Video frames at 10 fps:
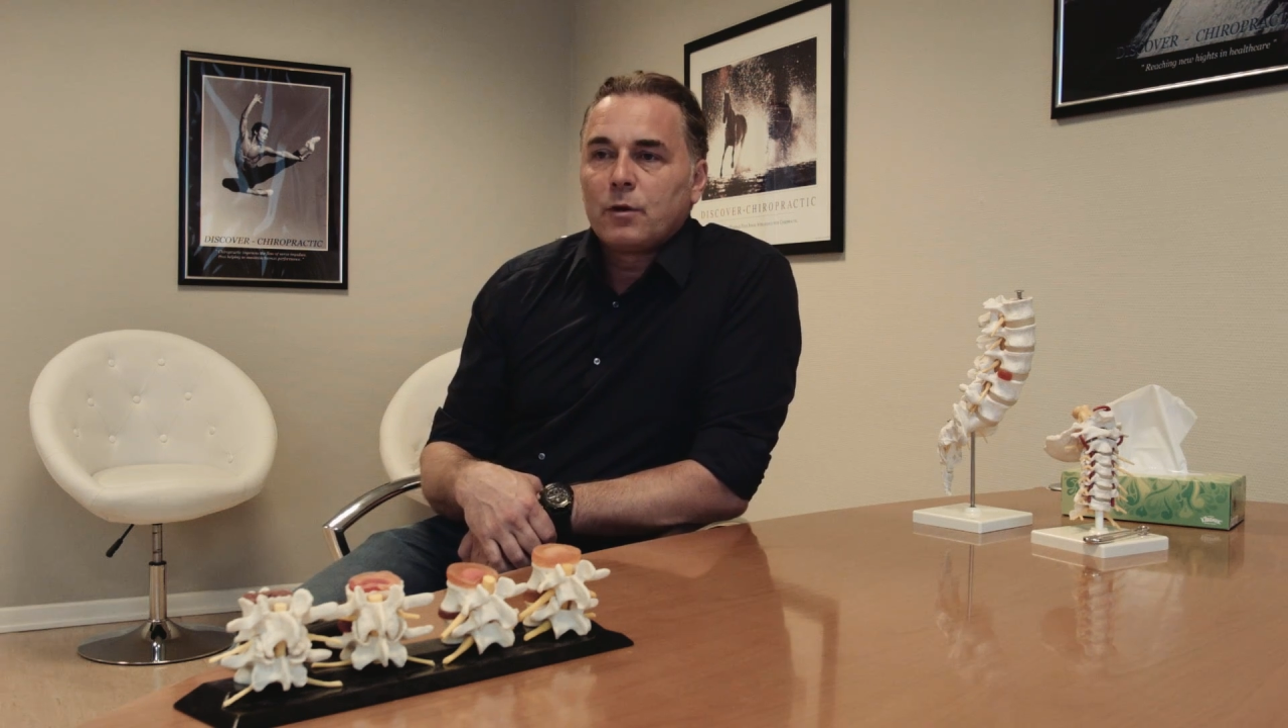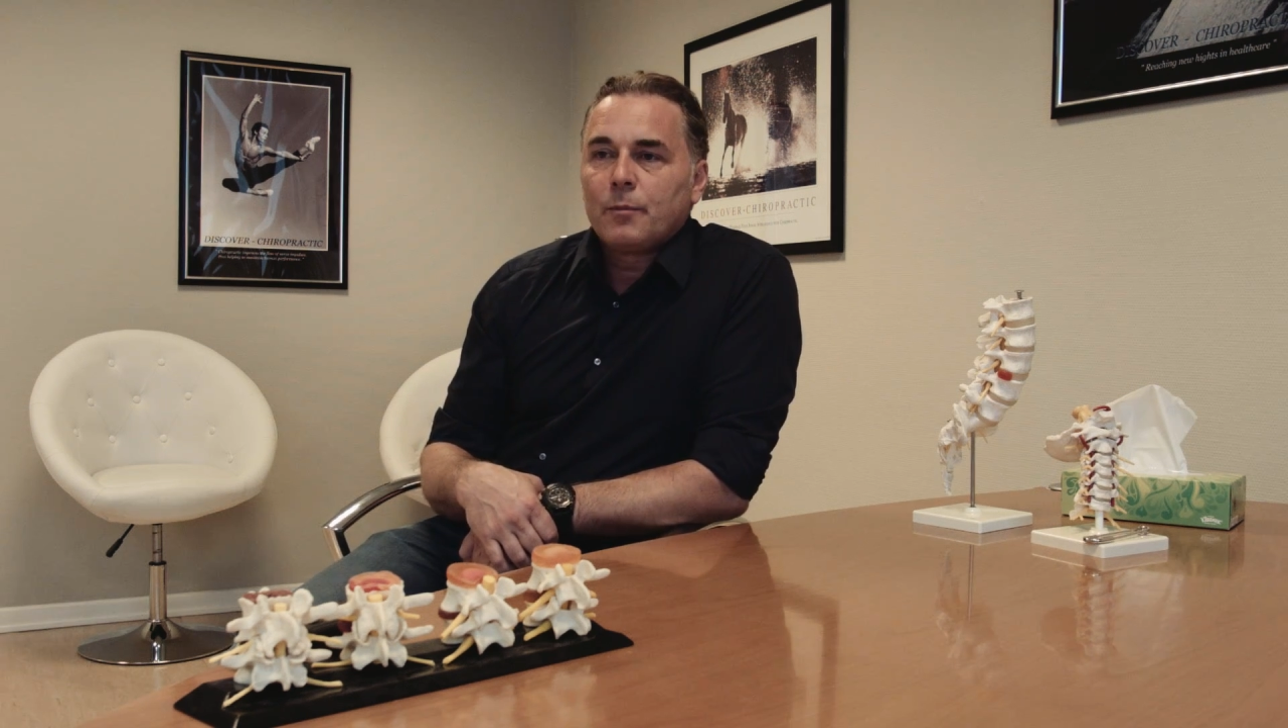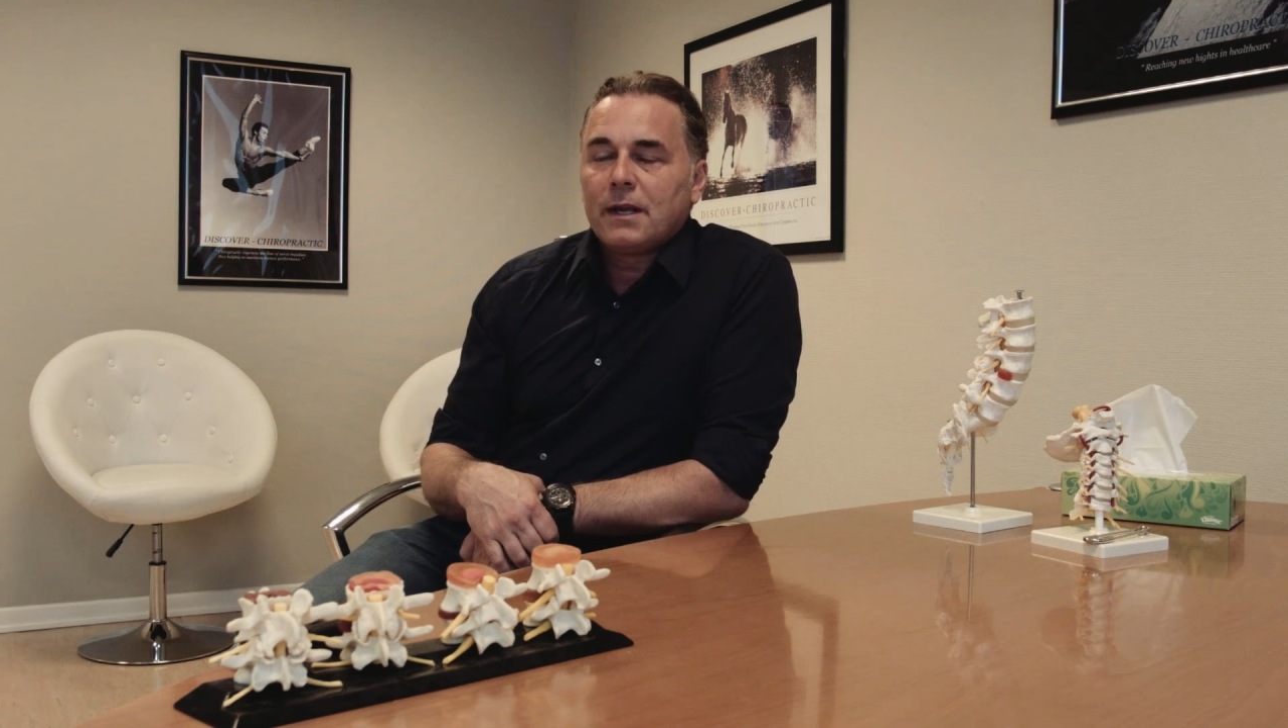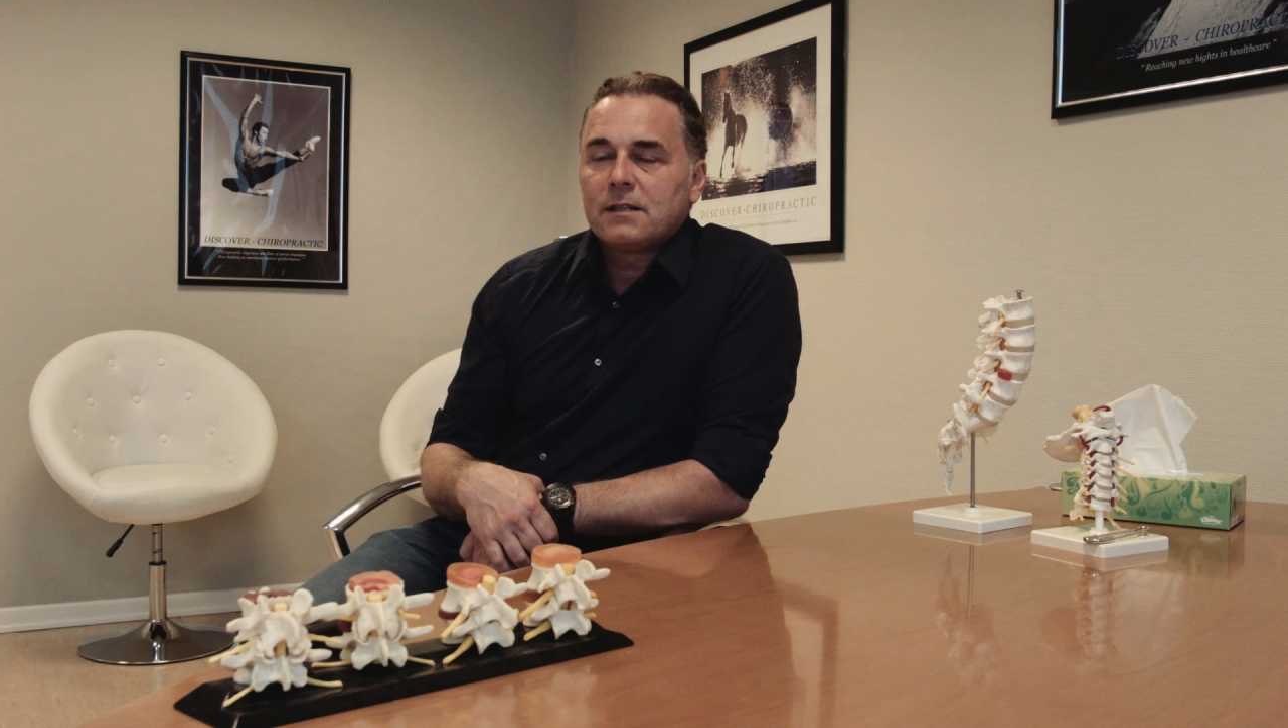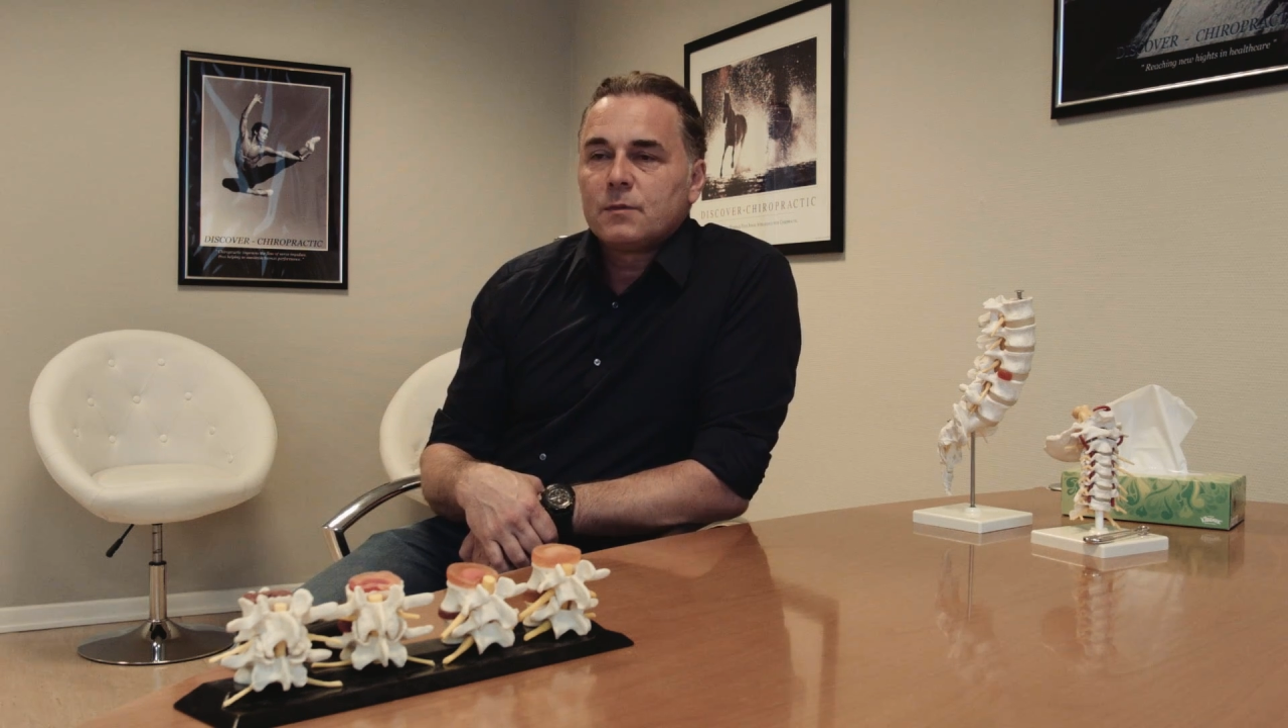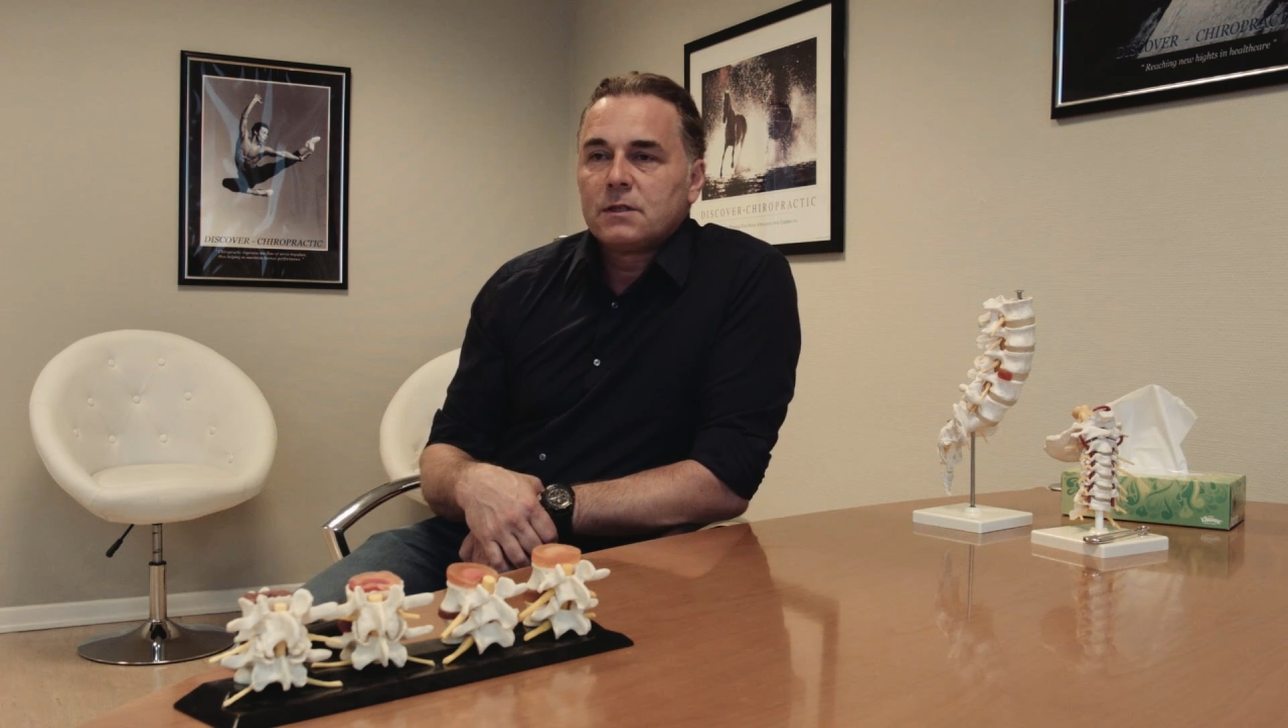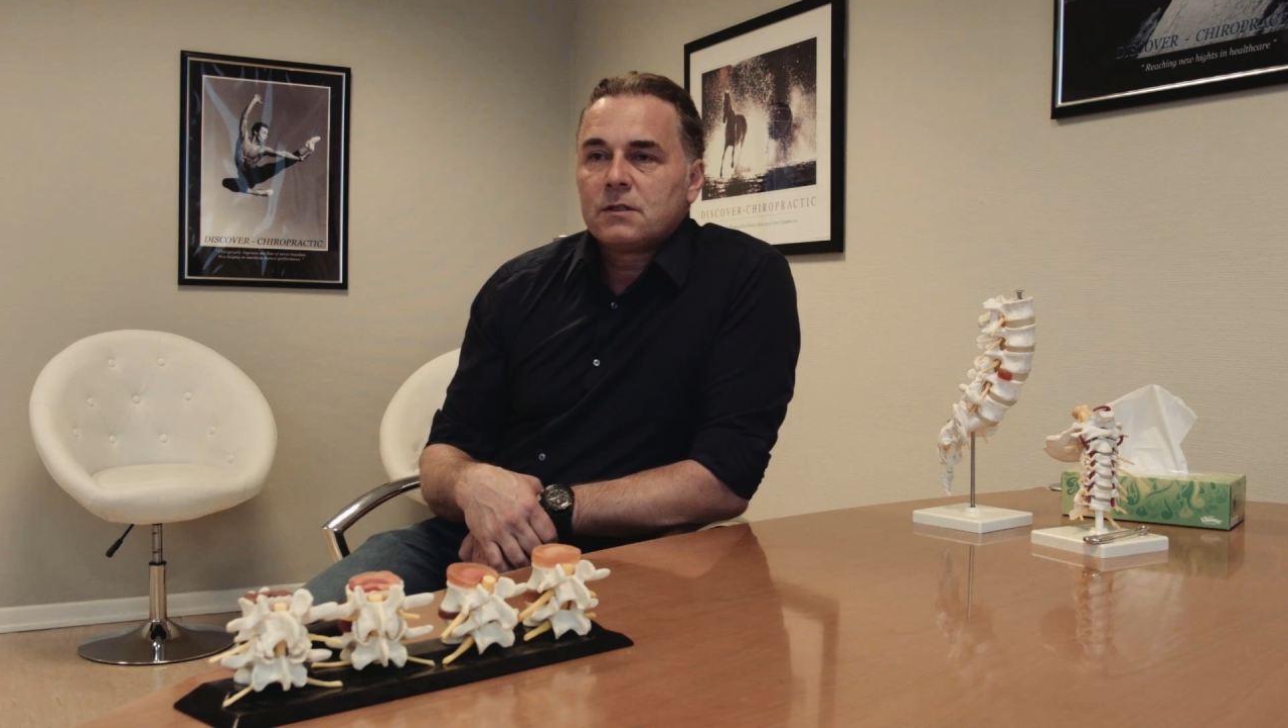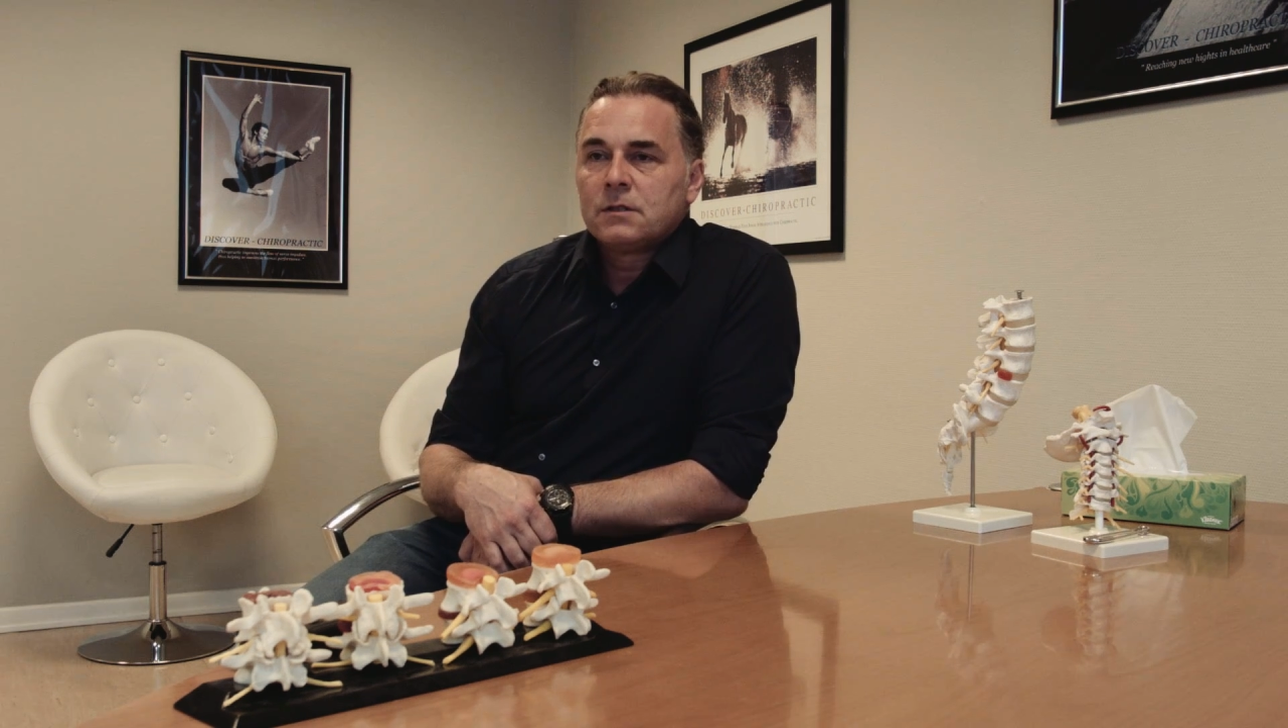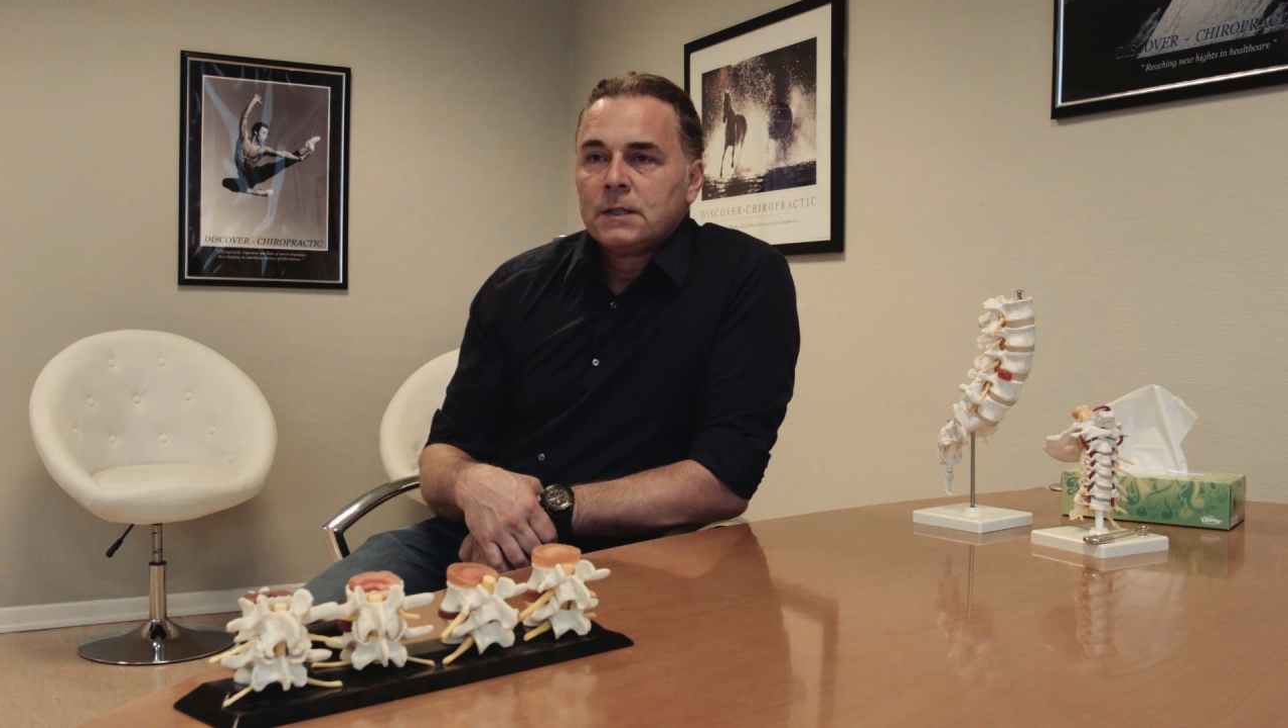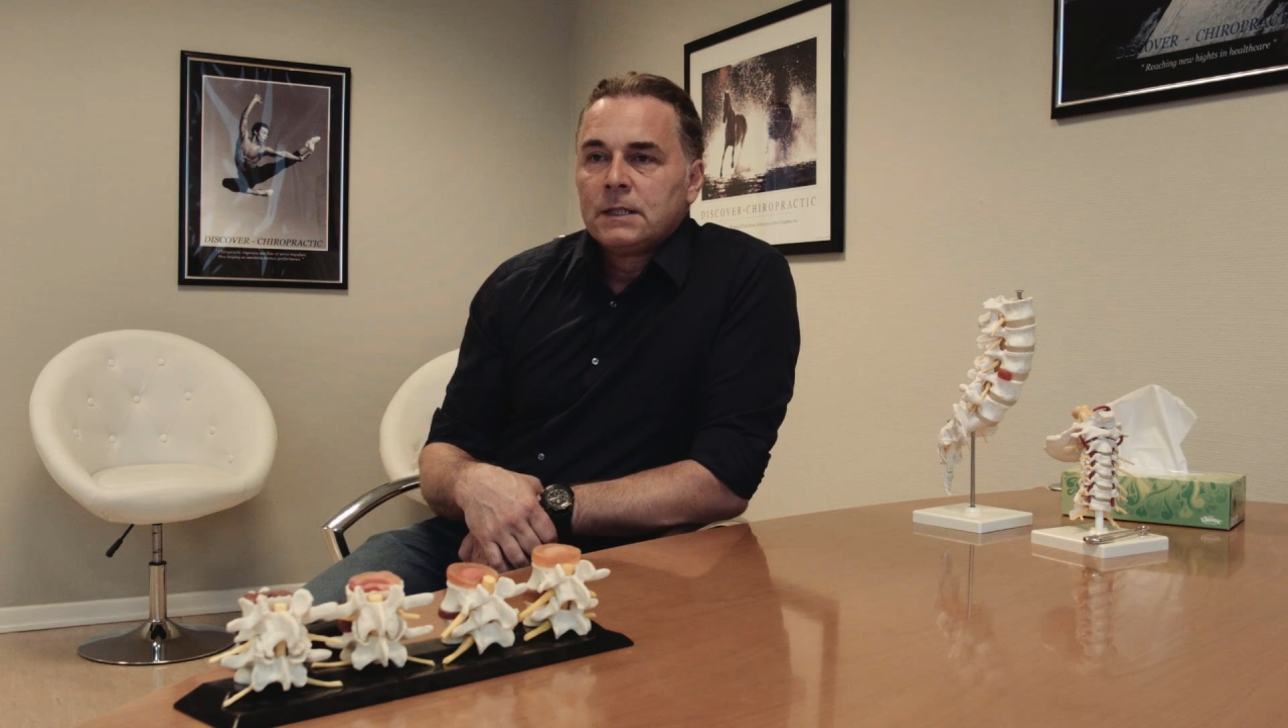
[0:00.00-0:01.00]

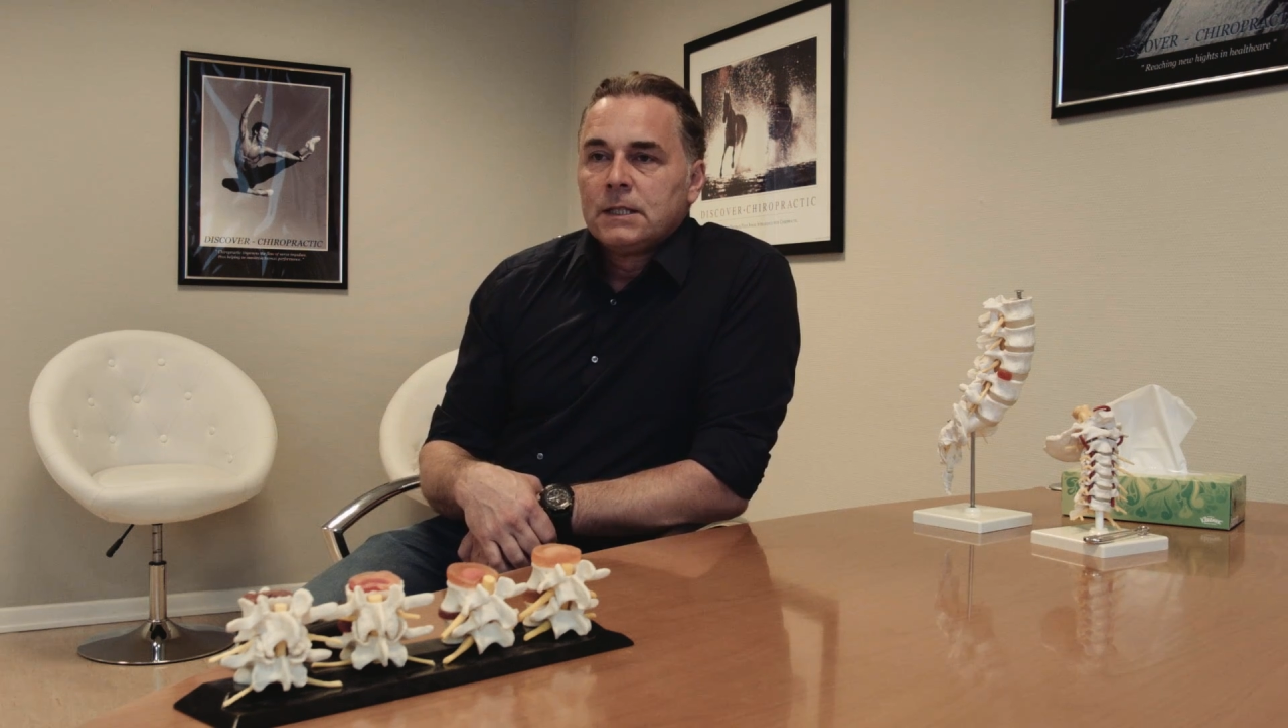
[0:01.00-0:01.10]
replacements.